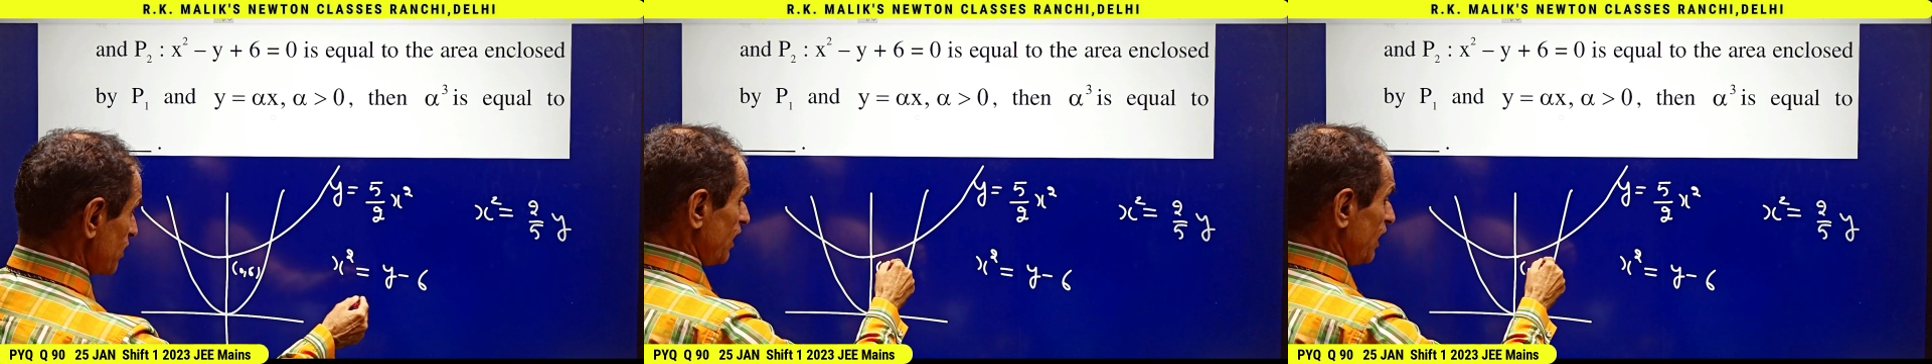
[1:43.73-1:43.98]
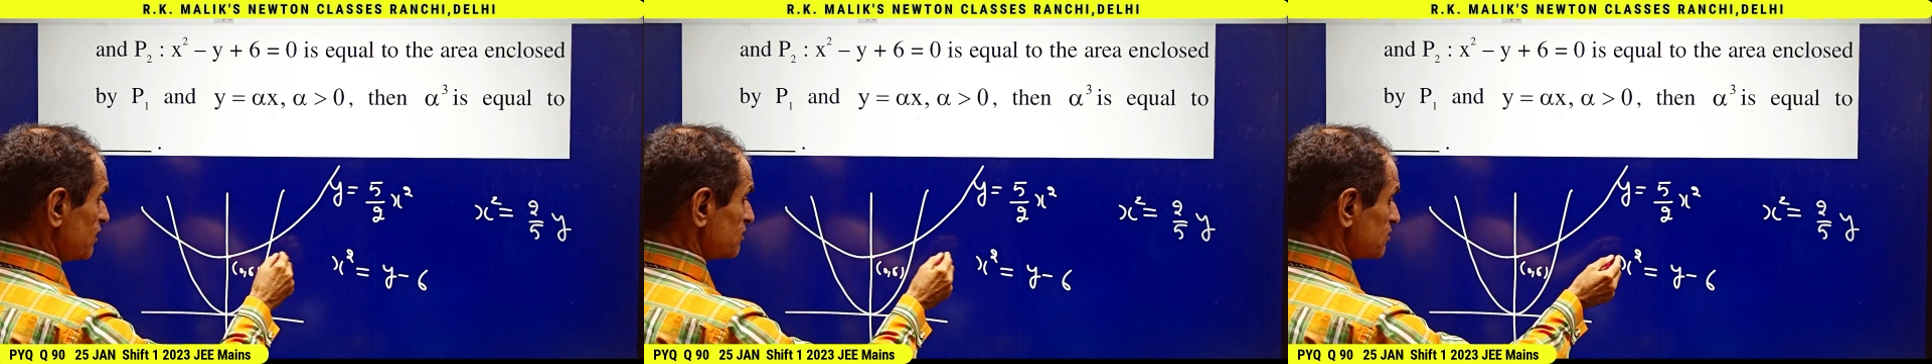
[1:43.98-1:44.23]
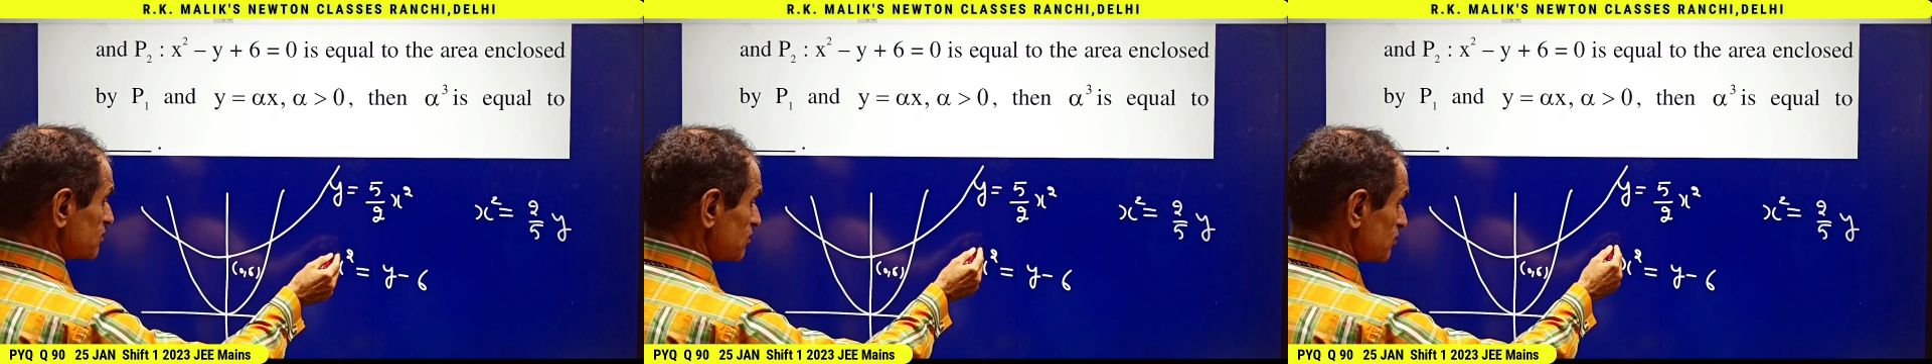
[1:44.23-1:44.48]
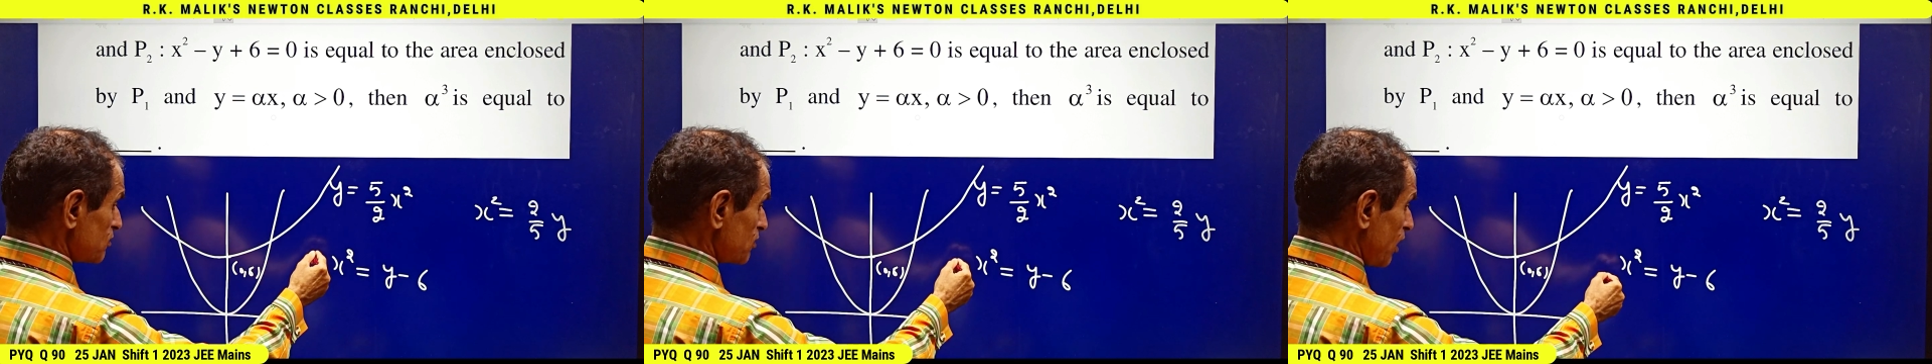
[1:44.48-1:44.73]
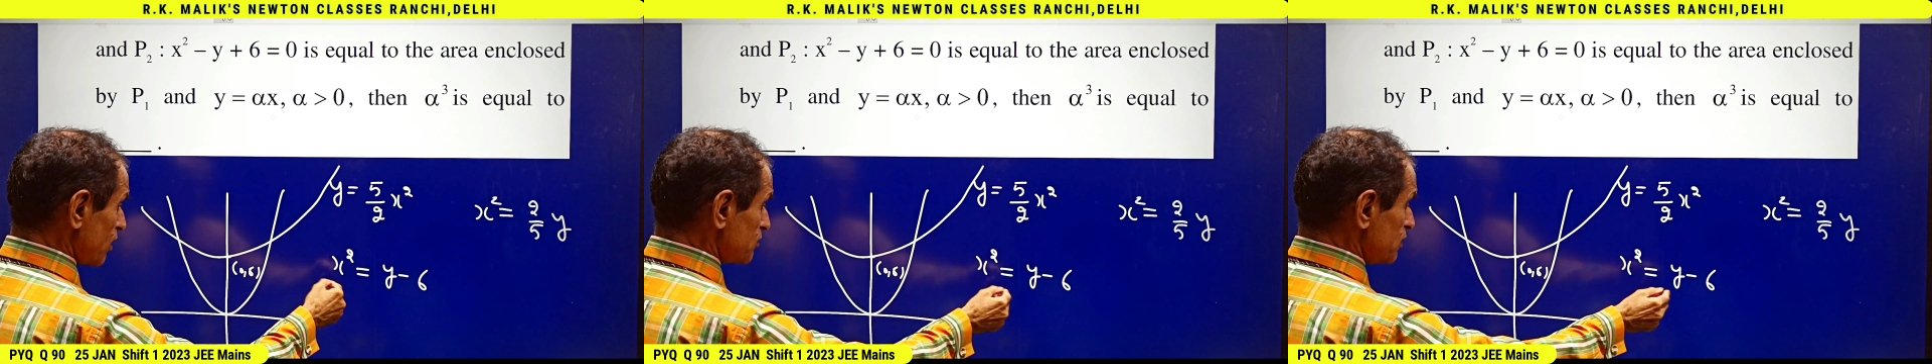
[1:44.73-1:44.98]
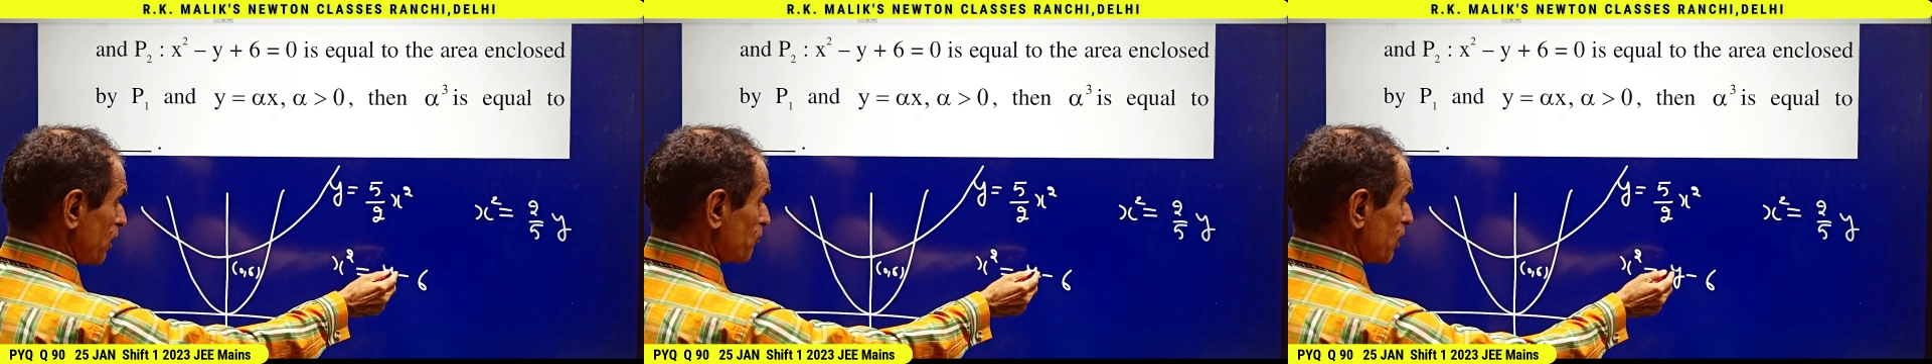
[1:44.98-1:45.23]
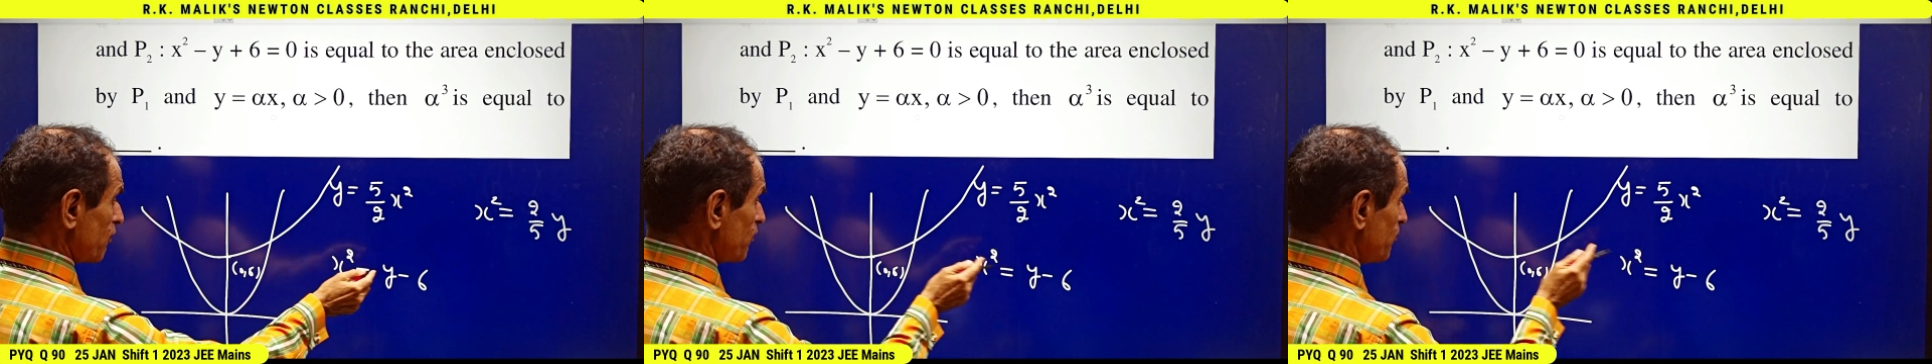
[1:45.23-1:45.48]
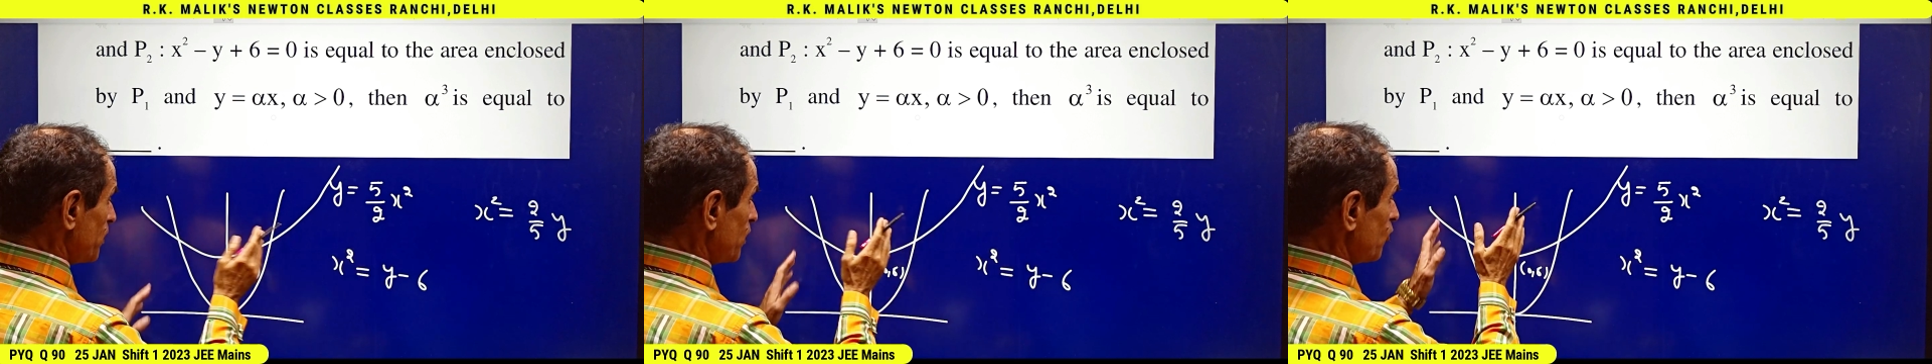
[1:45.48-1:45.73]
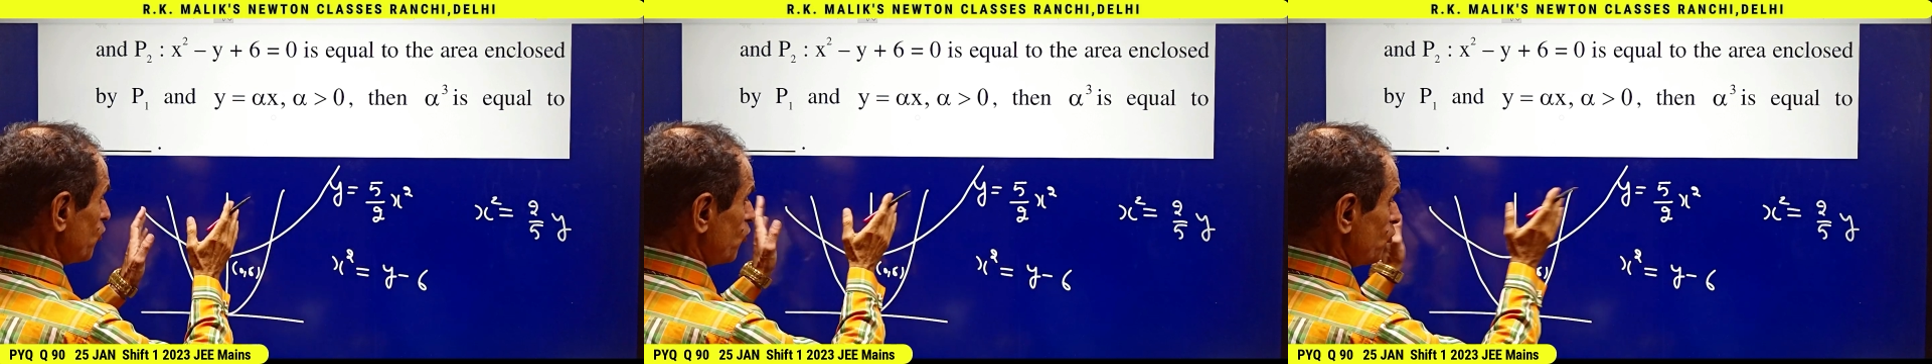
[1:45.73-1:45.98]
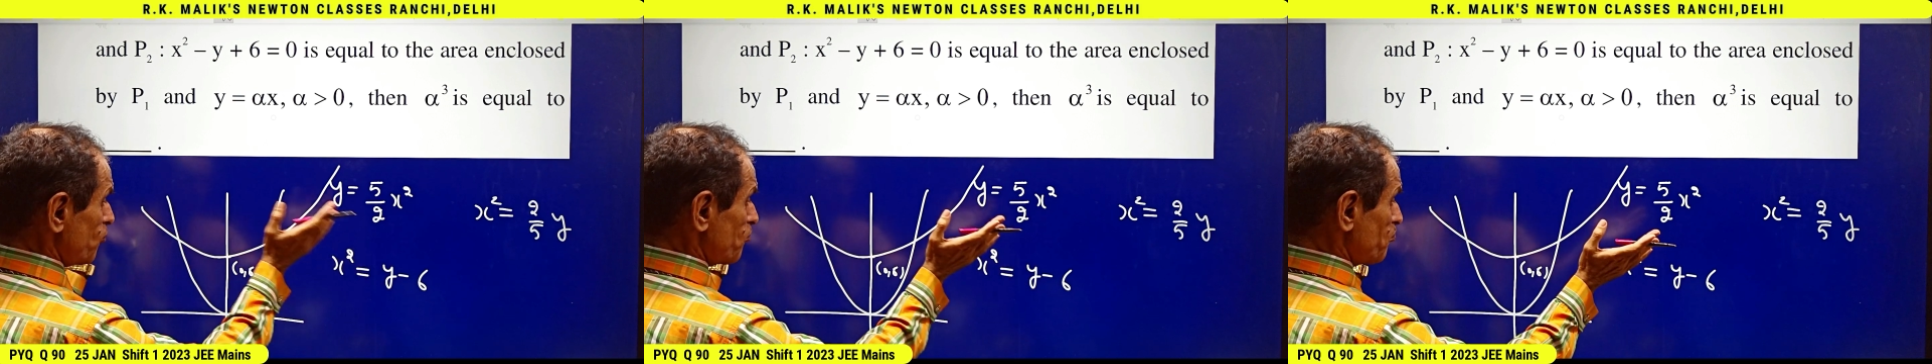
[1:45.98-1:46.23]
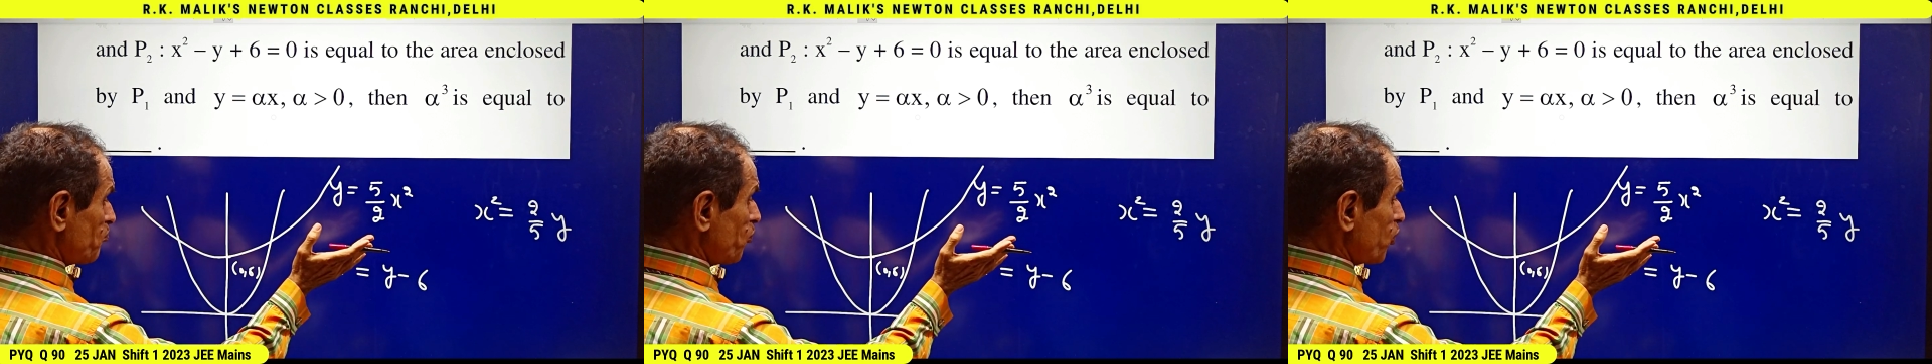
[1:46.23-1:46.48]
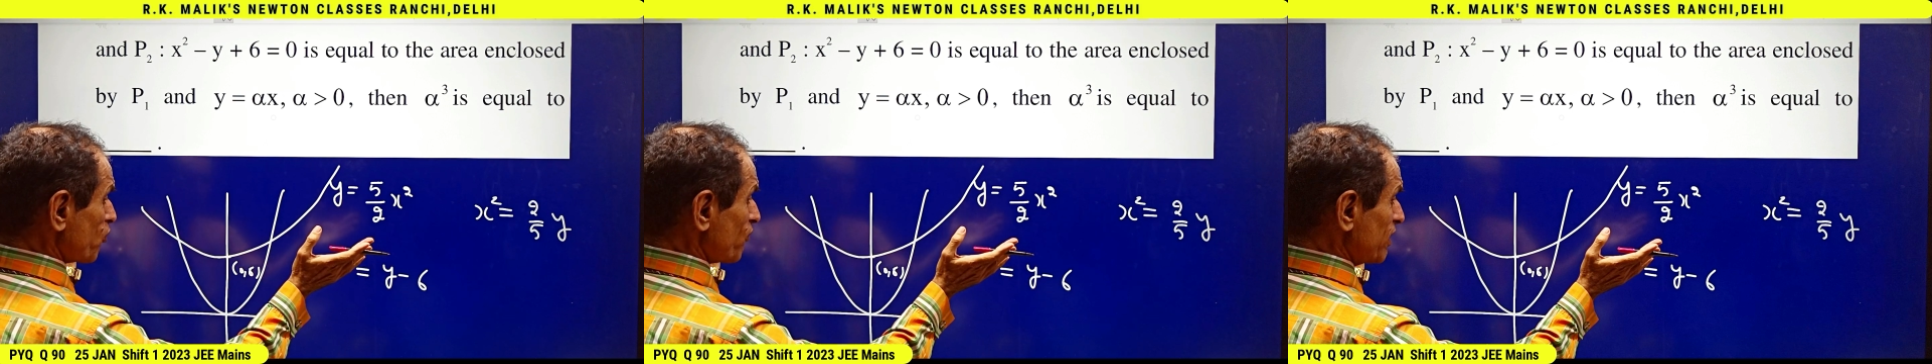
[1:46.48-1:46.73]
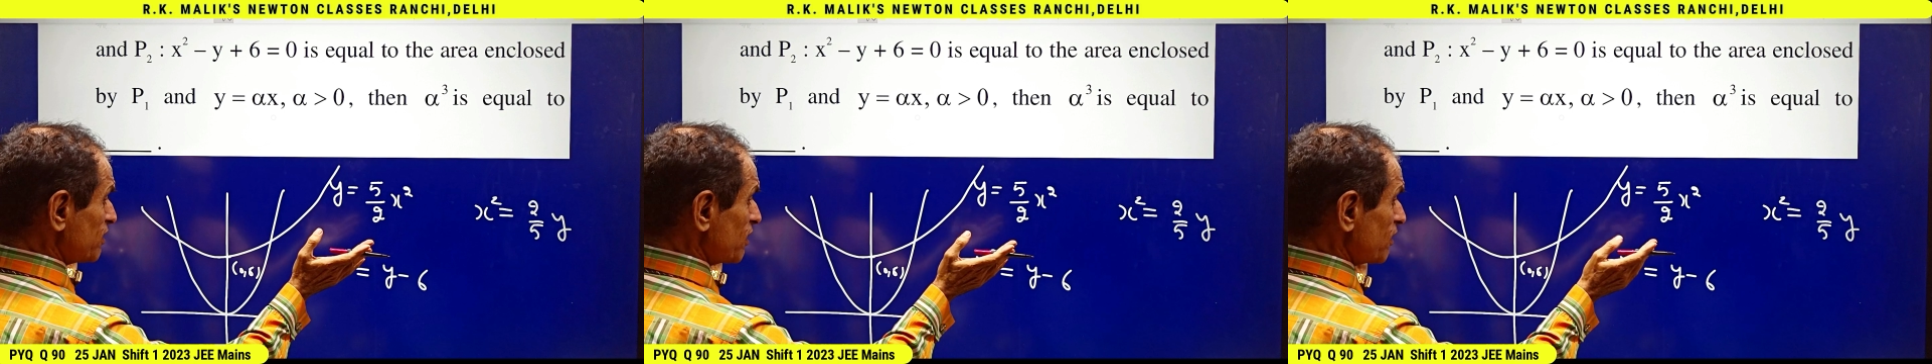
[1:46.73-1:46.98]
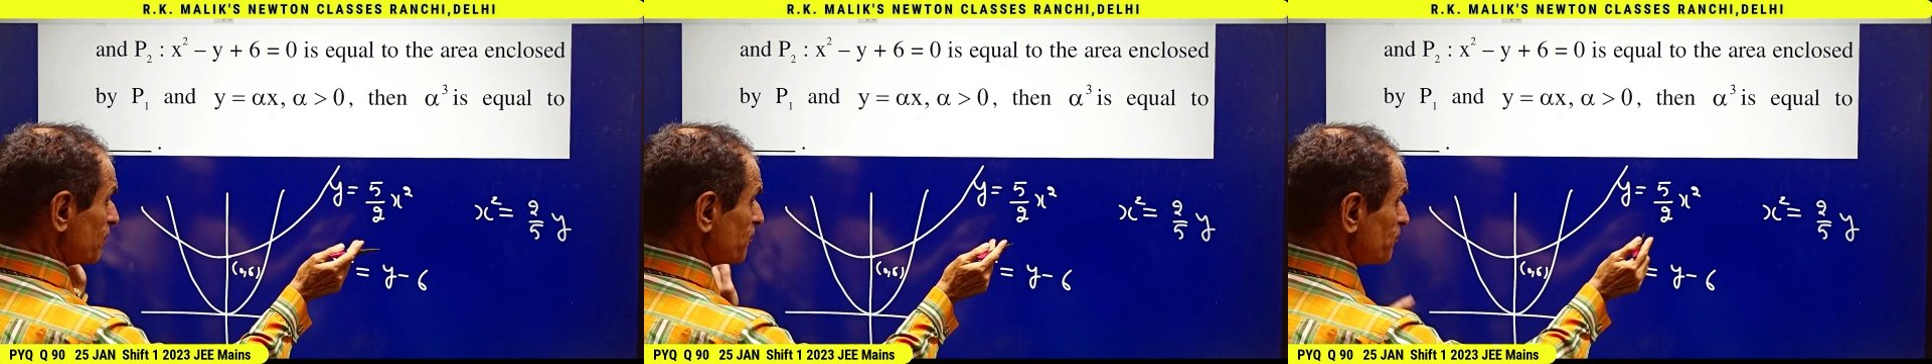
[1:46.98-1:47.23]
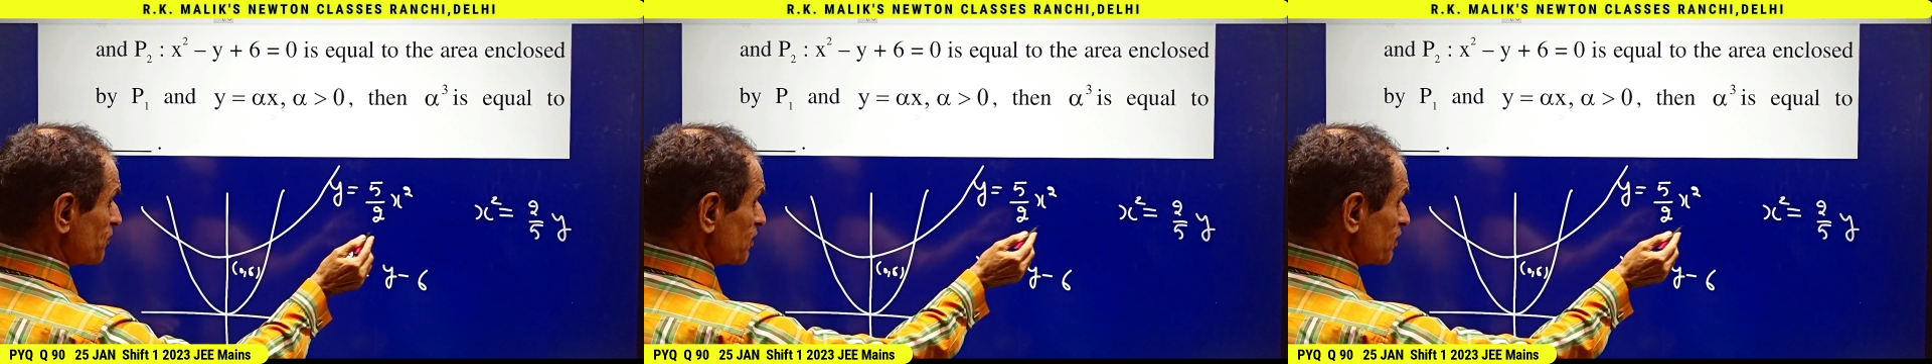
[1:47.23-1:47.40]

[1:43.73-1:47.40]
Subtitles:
hence the parabola will be more wider,